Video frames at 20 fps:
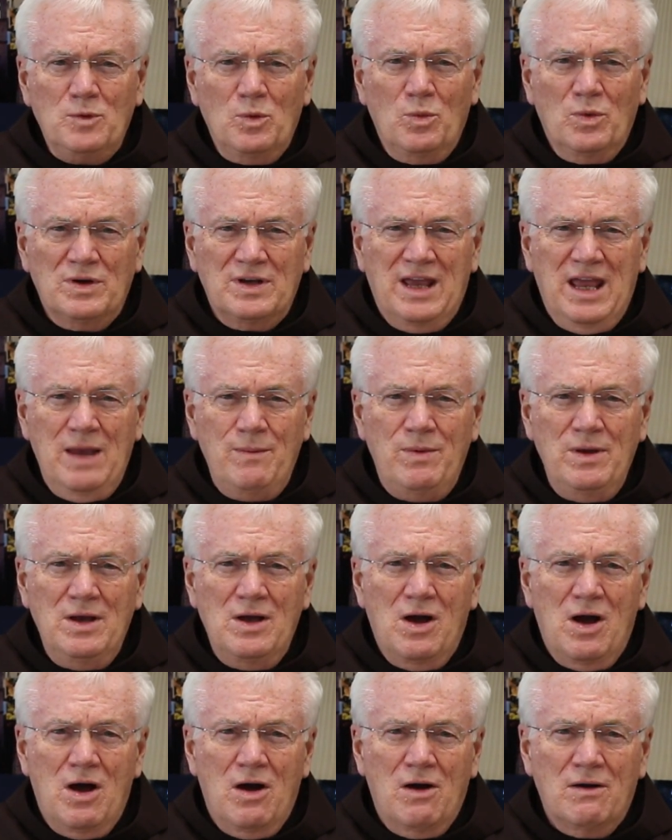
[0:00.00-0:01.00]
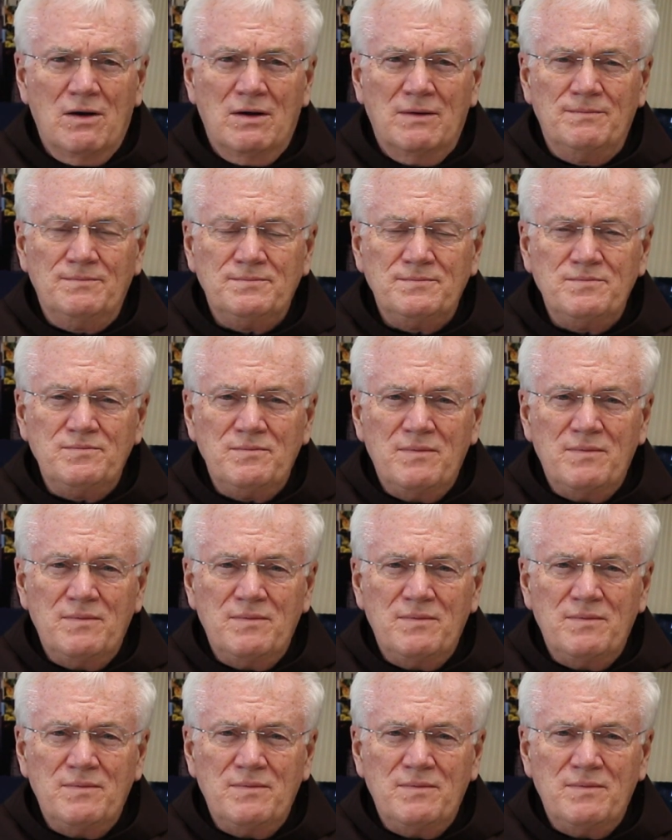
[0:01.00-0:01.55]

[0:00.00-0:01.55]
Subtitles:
we're keeping our